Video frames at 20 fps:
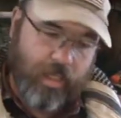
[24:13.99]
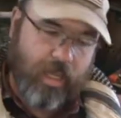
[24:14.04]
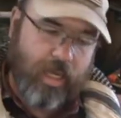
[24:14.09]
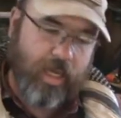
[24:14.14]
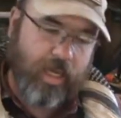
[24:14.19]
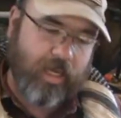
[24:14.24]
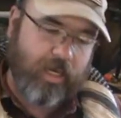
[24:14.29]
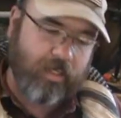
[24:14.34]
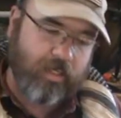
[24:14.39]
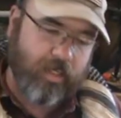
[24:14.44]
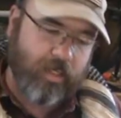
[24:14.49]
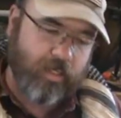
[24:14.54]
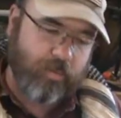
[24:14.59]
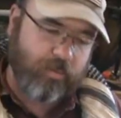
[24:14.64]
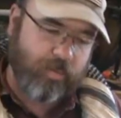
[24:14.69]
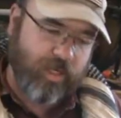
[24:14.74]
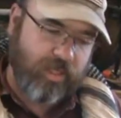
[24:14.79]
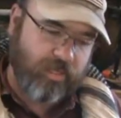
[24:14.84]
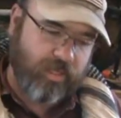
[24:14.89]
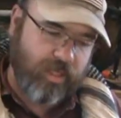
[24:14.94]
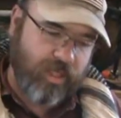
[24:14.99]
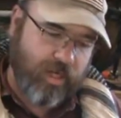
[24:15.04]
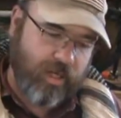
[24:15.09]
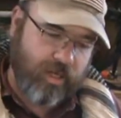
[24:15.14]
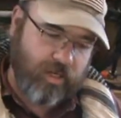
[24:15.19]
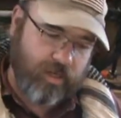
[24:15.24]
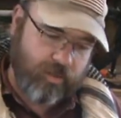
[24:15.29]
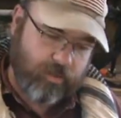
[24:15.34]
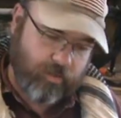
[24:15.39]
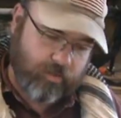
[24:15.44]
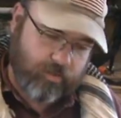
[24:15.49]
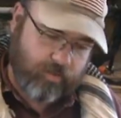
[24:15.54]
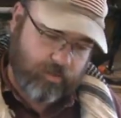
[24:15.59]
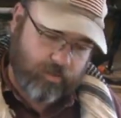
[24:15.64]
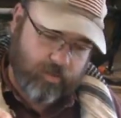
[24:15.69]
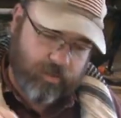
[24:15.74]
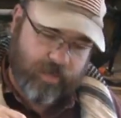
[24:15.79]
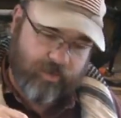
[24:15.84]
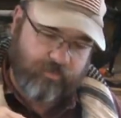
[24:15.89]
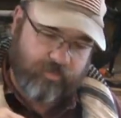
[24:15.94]
it is a good piece of gear.
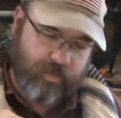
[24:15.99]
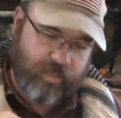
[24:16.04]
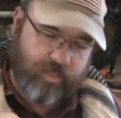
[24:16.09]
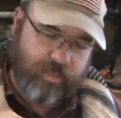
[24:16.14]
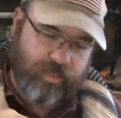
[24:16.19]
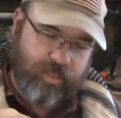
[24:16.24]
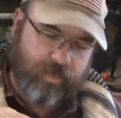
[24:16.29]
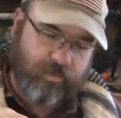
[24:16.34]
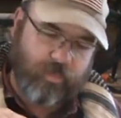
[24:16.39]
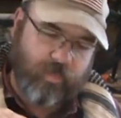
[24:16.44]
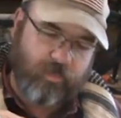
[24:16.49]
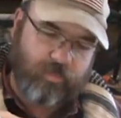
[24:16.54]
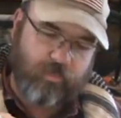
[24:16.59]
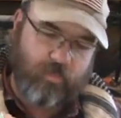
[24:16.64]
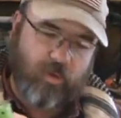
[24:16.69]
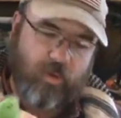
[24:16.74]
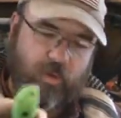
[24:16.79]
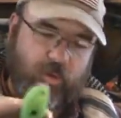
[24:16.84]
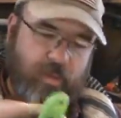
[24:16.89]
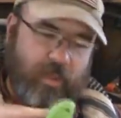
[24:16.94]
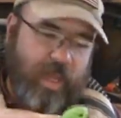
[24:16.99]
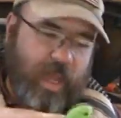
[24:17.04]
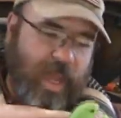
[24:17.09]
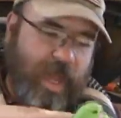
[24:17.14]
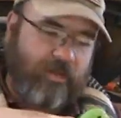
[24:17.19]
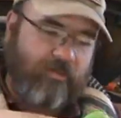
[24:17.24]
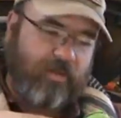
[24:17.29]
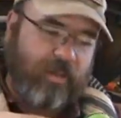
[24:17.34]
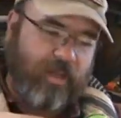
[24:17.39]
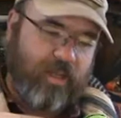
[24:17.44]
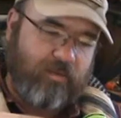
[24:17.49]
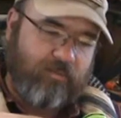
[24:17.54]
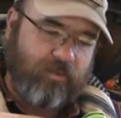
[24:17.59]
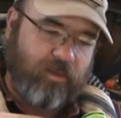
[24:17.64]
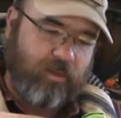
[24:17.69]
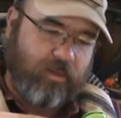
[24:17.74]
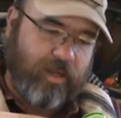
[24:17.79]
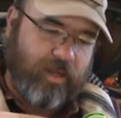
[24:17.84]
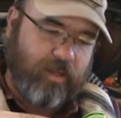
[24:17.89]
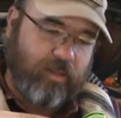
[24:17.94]
Definitely something worth having if
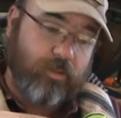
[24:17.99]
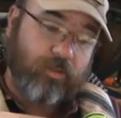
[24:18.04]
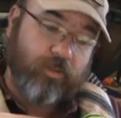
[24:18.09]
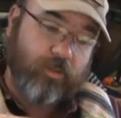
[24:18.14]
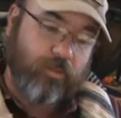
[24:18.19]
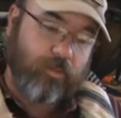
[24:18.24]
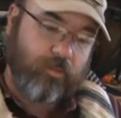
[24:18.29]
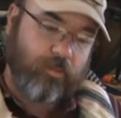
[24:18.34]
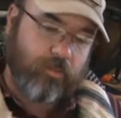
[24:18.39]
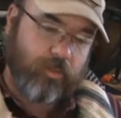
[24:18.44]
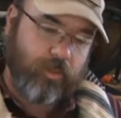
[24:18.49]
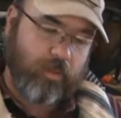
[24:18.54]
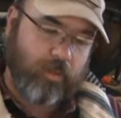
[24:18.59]
you're into